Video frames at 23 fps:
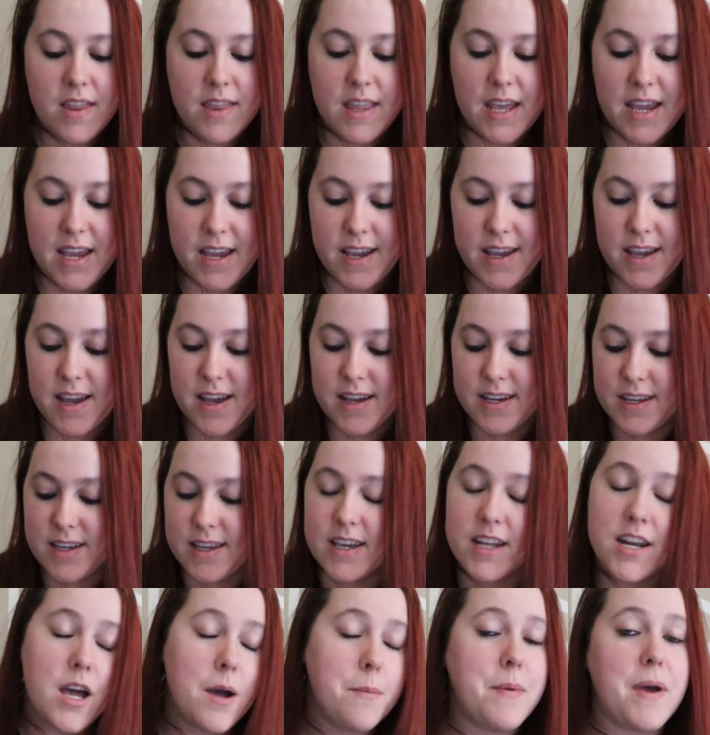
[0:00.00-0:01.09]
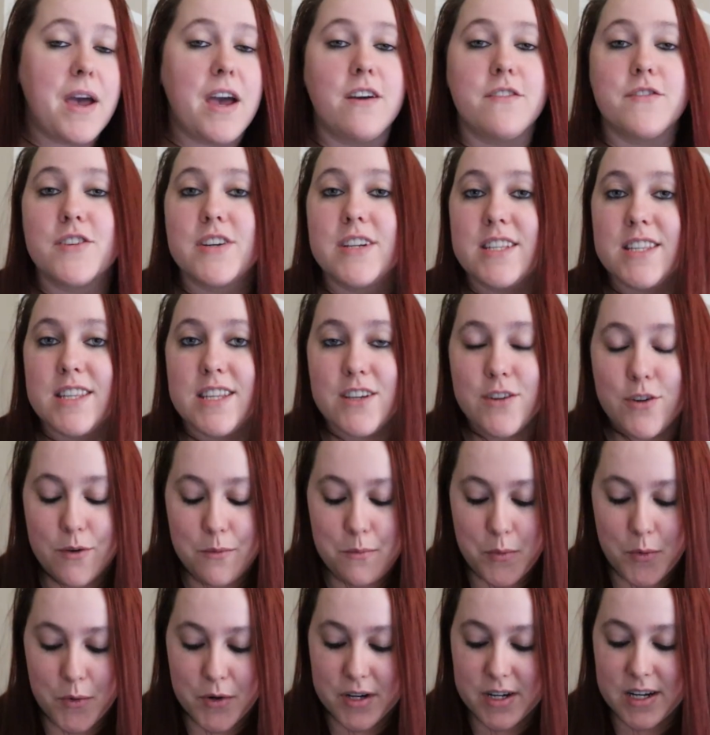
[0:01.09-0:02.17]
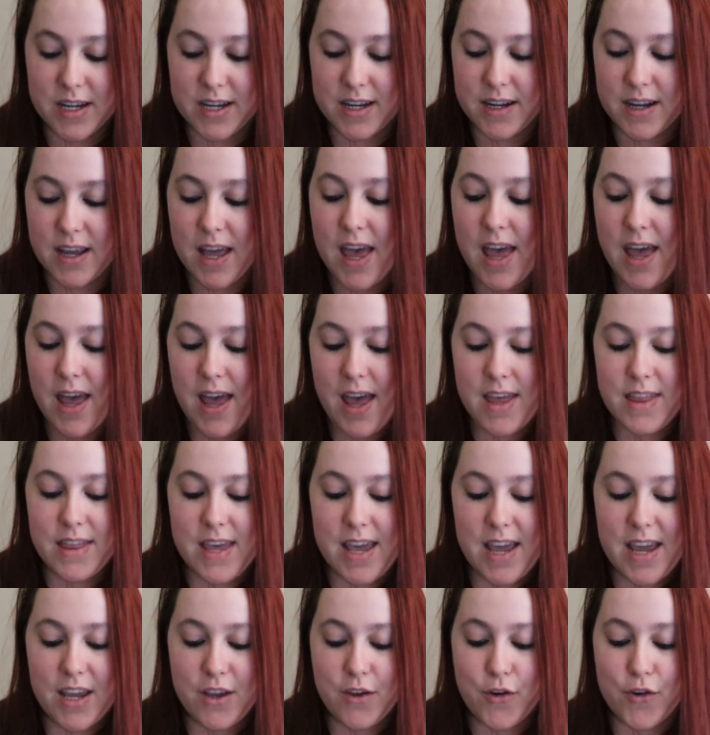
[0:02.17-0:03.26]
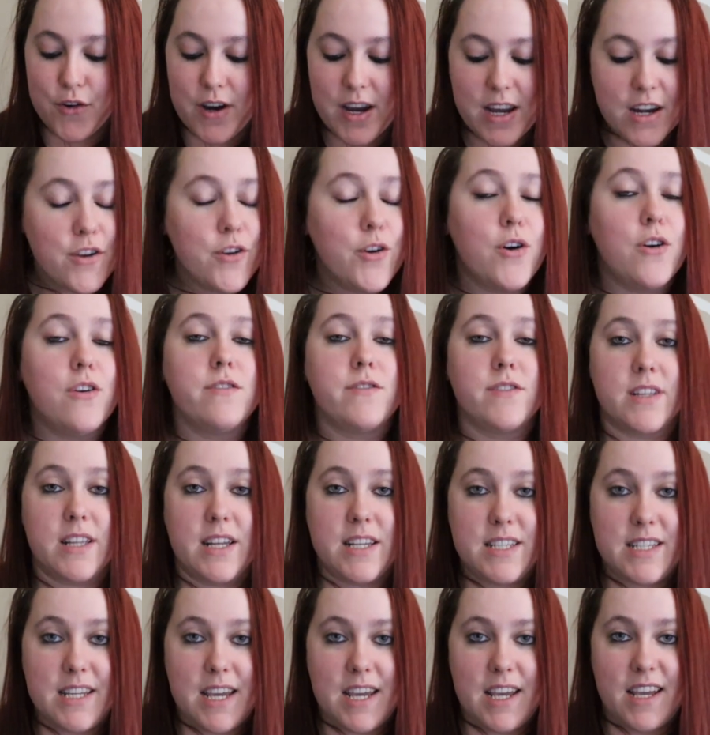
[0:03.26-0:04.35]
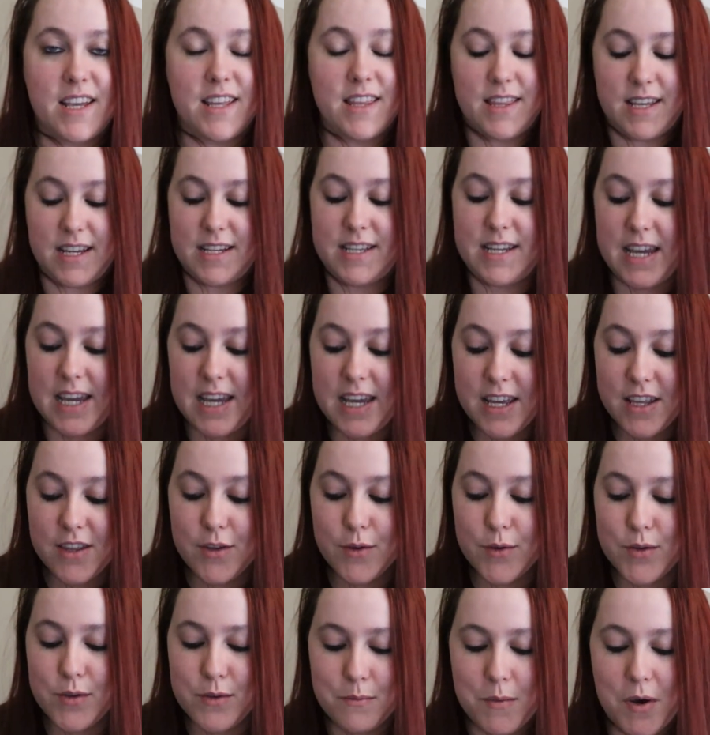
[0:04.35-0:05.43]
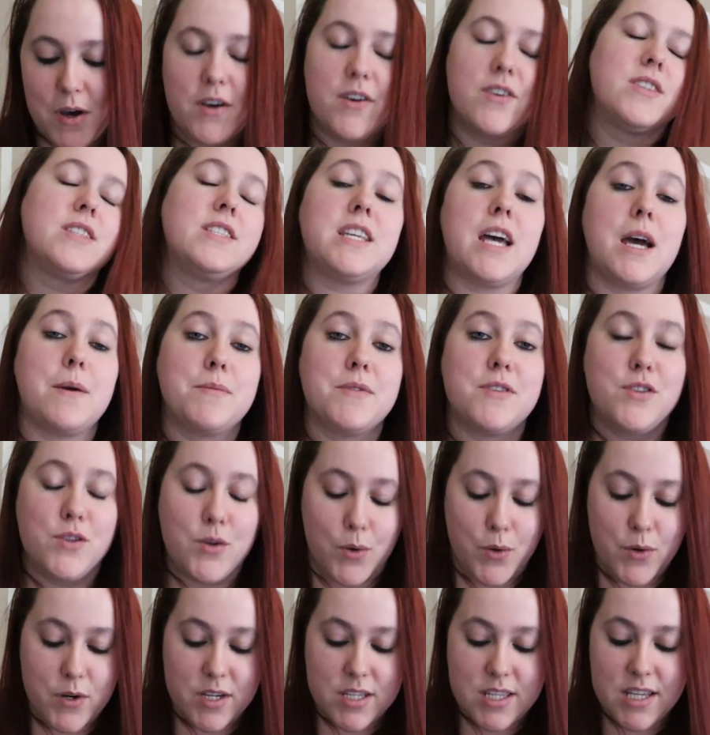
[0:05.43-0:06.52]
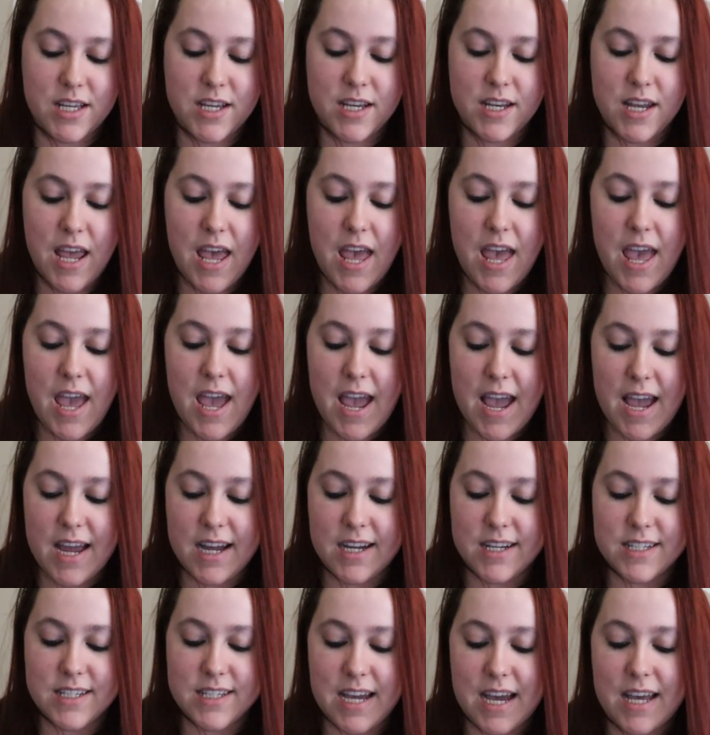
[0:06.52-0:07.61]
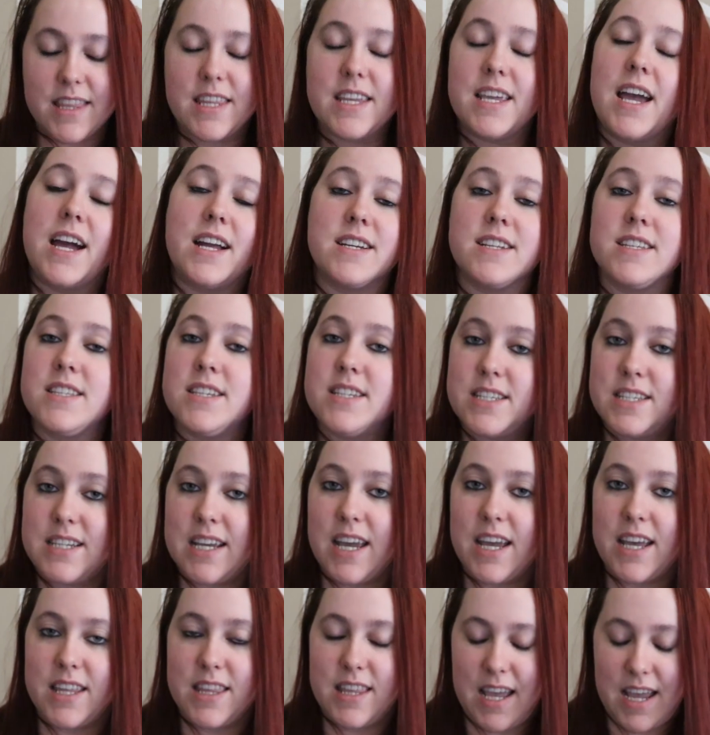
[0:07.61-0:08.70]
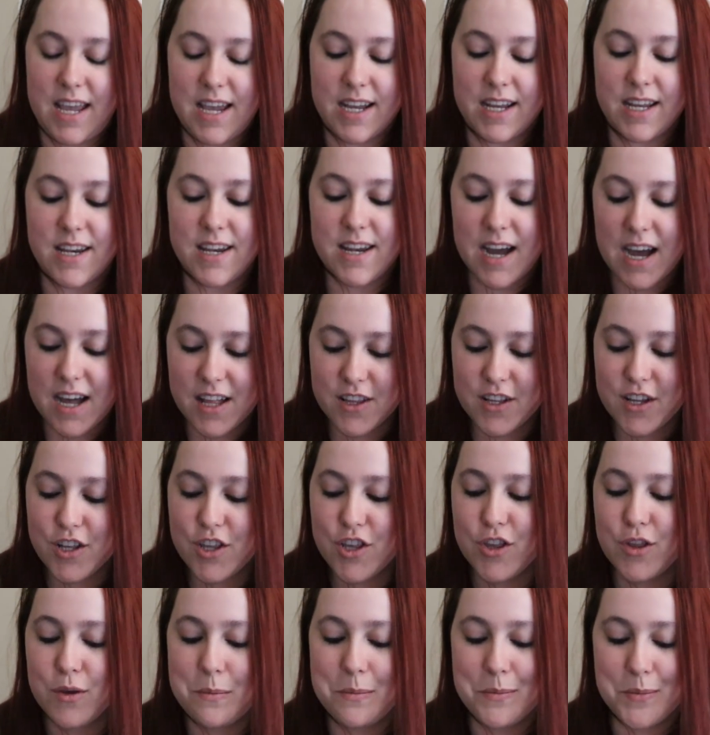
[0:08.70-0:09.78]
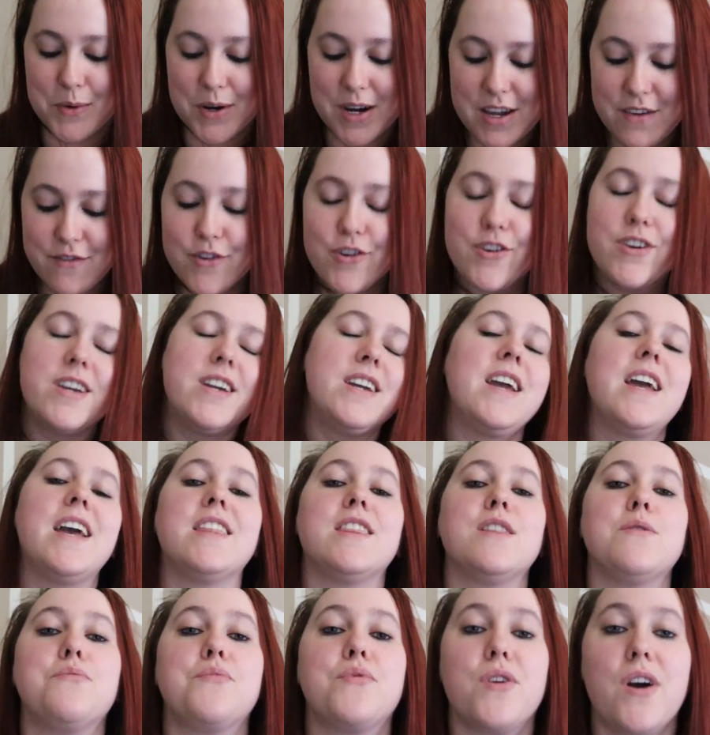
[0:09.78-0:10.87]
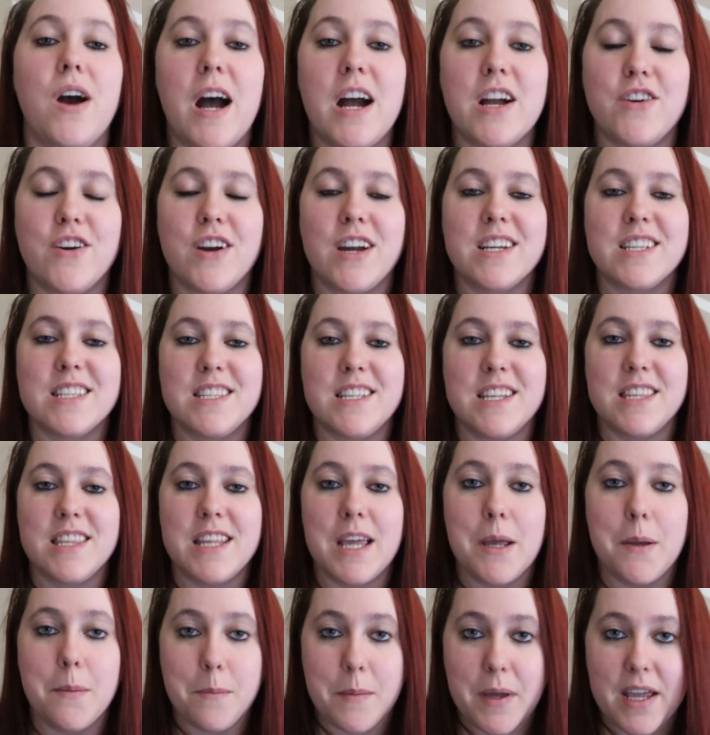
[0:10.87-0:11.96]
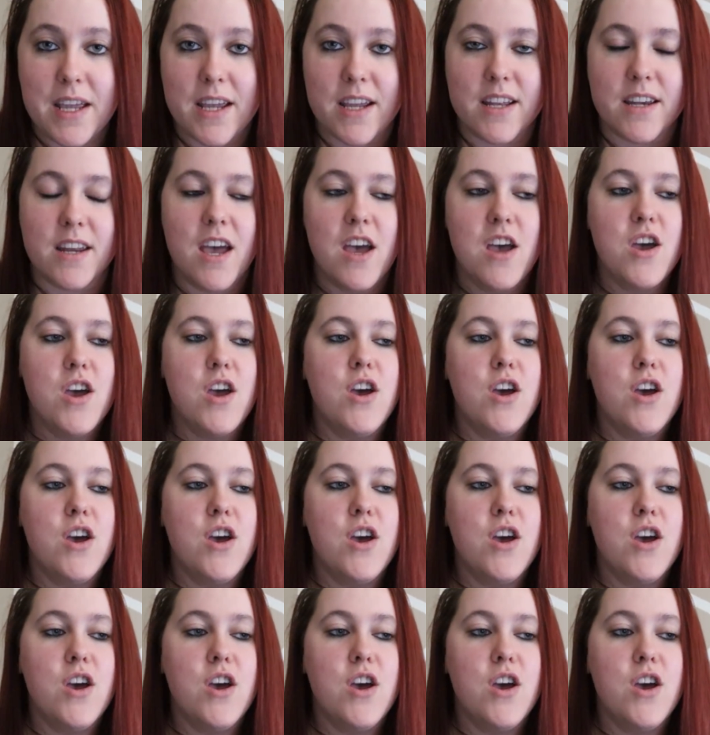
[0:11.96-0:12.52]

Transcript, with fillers: they get up every single morning, they create a goal for that day, they take those small steps towards it, and at the end of the day, they acknowledge the bravery and the progress that they made.